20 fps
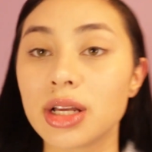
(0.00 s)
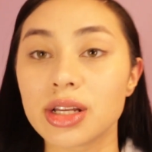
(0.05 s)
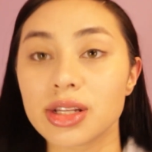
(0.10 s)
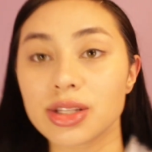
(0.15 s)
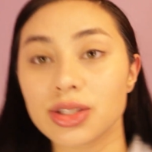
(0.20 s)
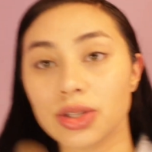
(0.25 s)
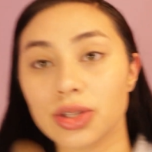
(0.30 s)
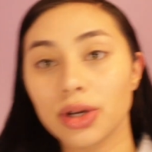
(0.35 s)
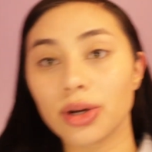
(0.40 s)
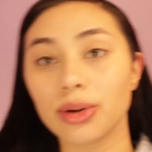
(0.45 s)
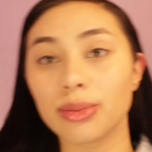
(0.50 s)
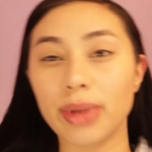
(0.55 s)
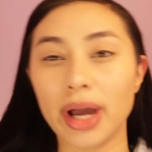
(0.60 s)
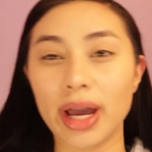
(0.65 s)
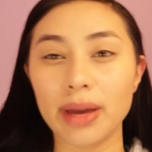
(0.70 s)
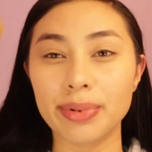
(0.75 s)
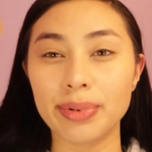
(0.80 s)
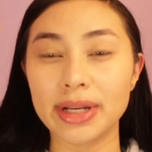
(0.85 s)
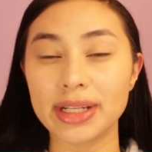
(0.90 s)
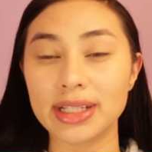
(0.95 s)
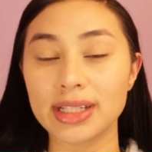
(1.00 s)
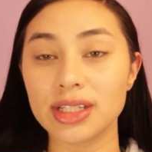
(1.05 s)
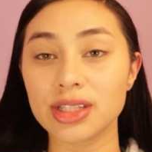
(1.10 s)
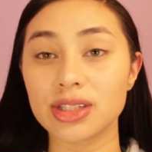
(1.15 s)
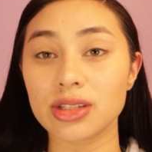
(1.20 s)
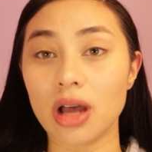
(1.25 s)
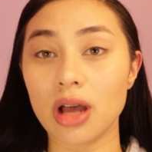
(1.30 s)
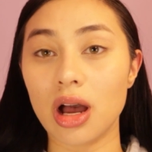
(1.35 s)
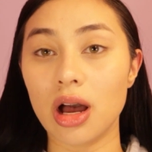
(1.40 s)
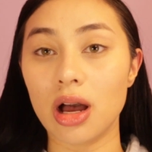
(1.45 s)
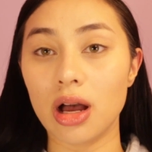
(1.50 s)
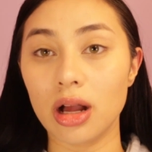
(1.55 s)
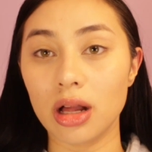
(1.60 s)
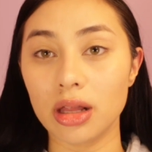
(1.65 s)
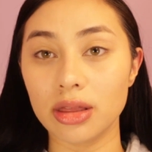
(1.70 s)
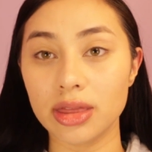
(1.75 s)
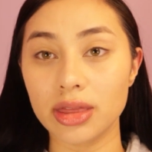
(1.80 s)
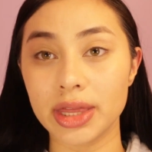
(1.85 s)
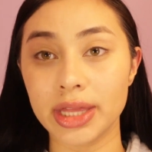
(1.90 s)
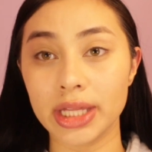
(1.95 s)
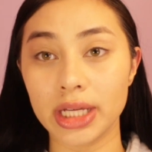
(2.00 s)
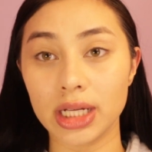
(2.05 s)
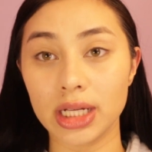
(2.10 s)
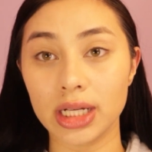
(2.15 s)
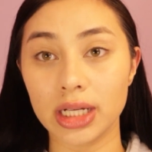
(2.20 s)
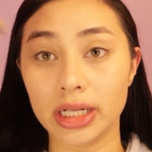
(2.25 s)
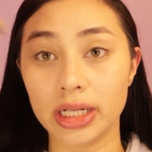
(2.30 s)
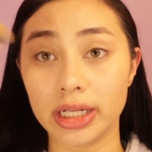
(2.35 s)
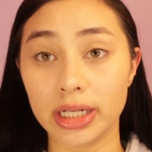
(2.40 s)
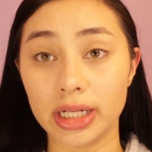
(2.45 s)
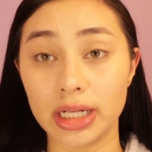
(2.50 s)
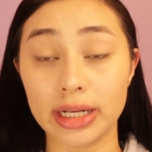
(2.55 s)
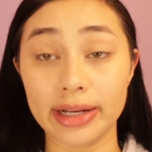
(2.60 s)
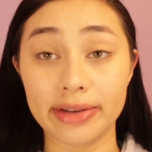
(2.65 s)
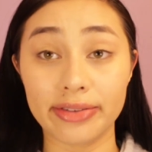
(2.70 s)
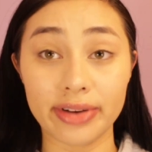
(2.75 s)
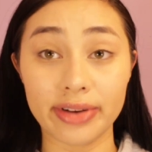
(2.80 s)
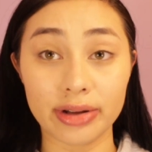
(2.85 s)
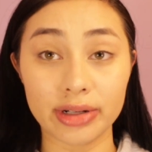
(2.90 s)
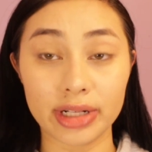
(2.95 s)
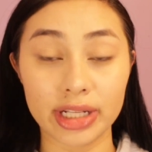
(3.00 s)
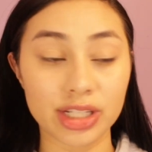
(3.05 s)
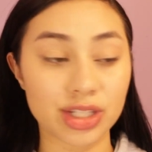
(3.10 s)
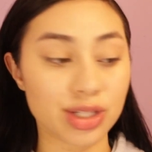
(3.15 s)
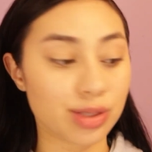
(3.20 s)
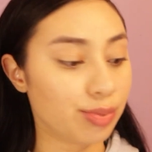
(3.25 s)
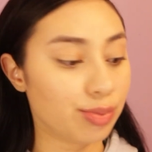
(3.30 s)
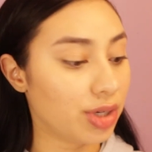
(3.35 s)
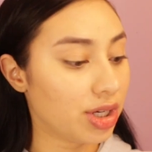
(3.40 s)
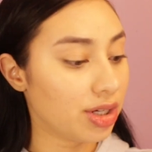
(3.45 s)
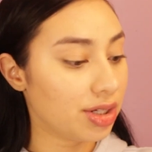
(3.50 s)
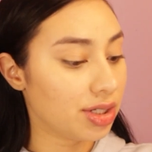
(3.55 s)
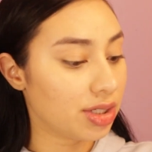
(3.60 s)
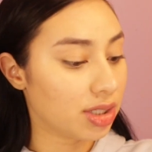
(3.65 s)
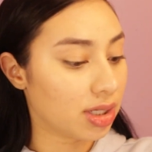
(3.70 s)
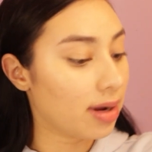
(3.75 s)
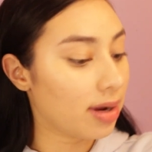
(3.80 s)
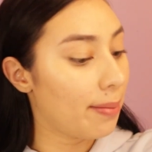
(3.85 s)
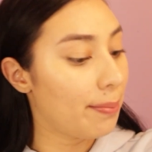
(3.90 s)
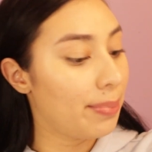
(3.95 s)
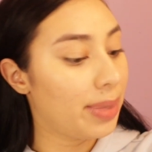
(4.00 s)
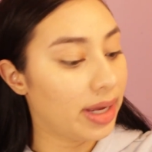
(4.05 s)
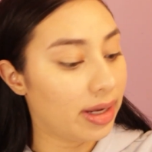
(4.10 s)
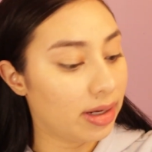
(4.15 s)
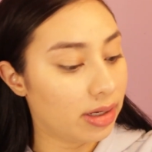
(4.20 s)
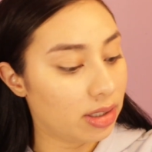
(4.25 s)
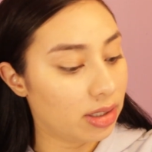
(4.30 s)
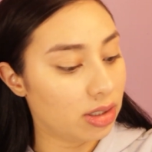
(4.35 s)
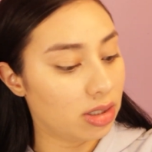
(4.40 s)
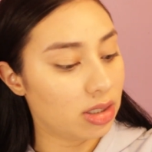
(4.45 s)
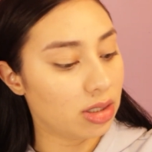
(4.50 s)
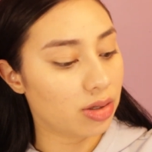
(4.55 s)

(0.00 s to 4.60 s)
So my opinions on the foundation brush compared.